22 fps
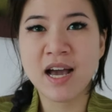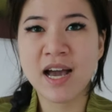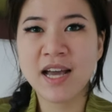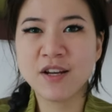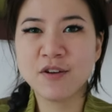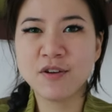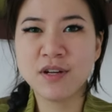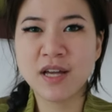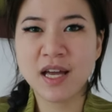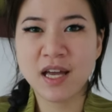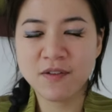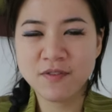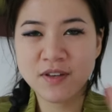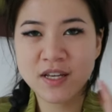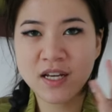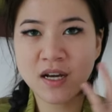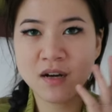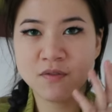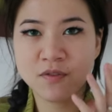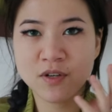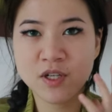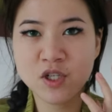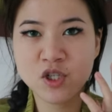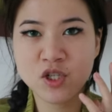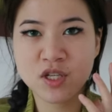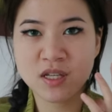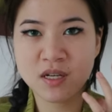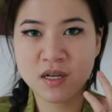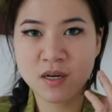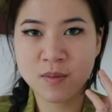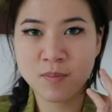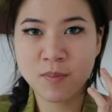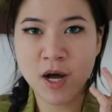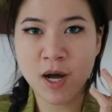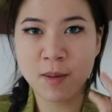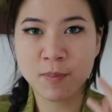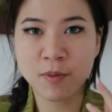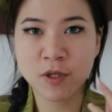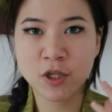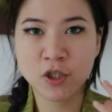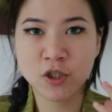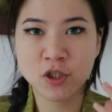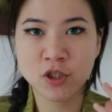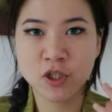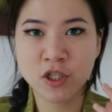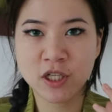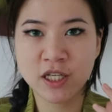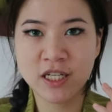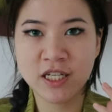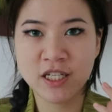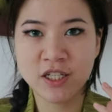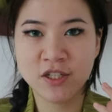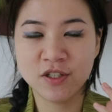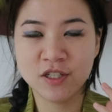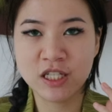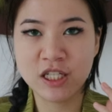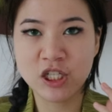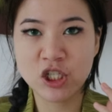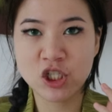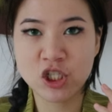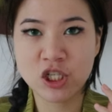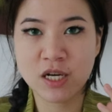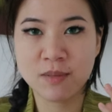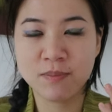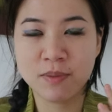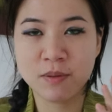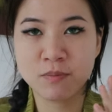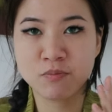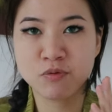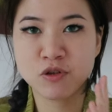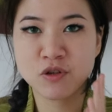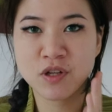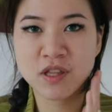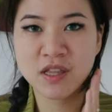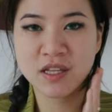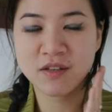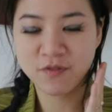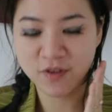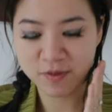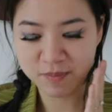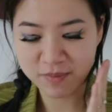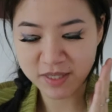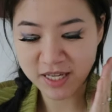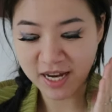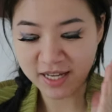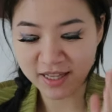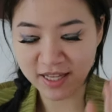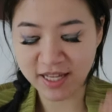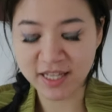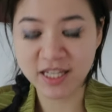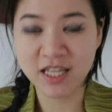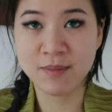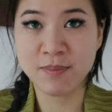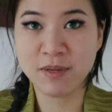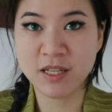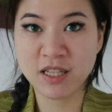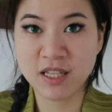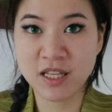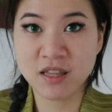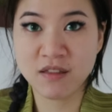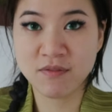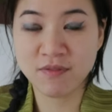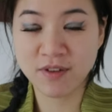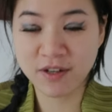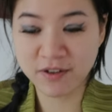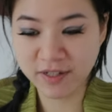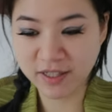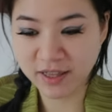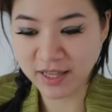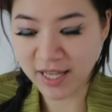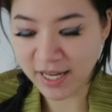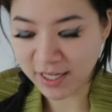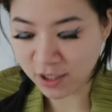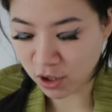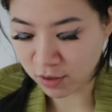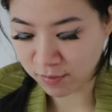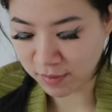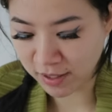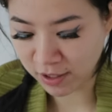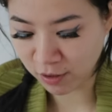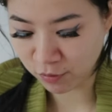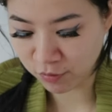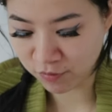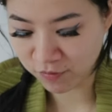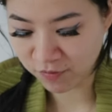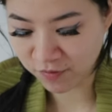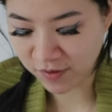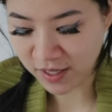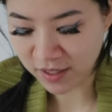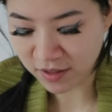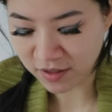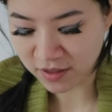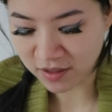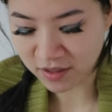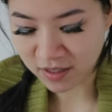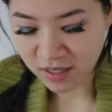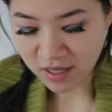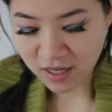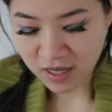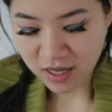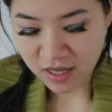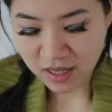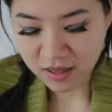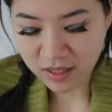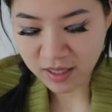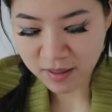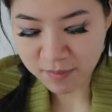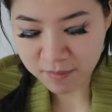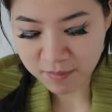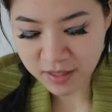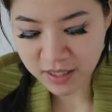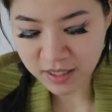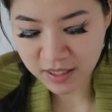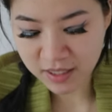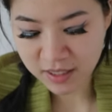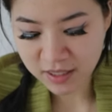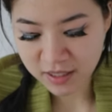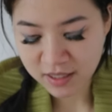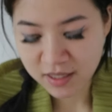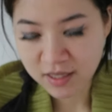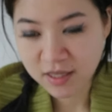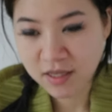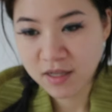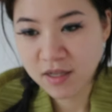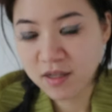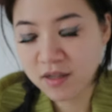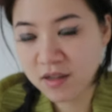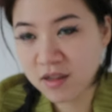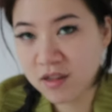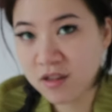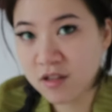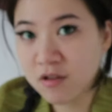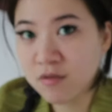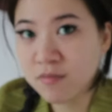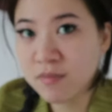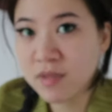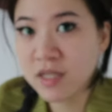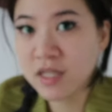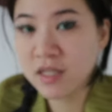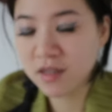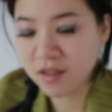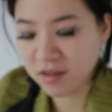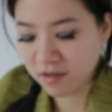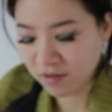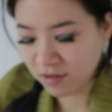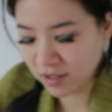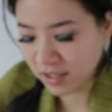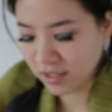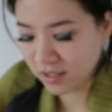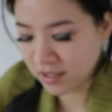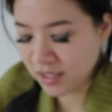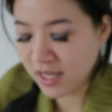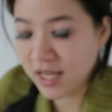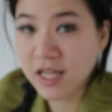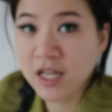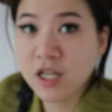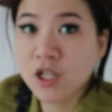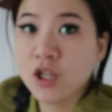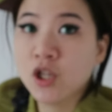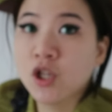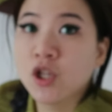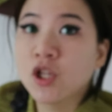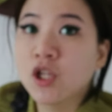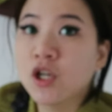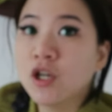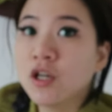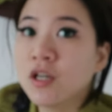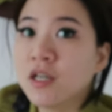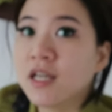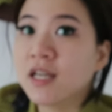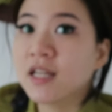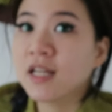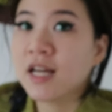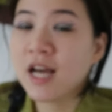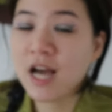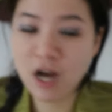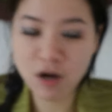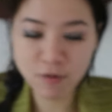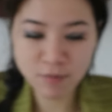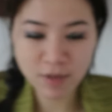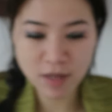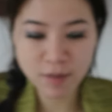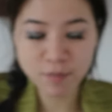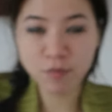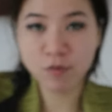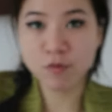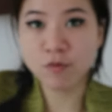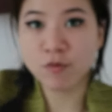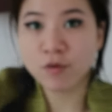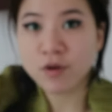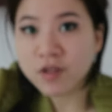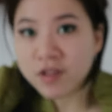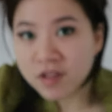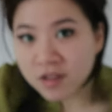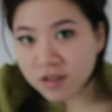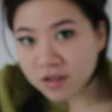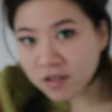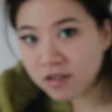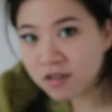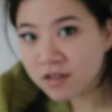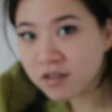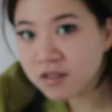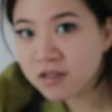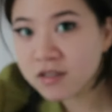I know the heavy coverage is a popular look in Indonesia, but personally for me, I like keeping things very light on my own face. Let me zoom in so you can take a look at how my pores look.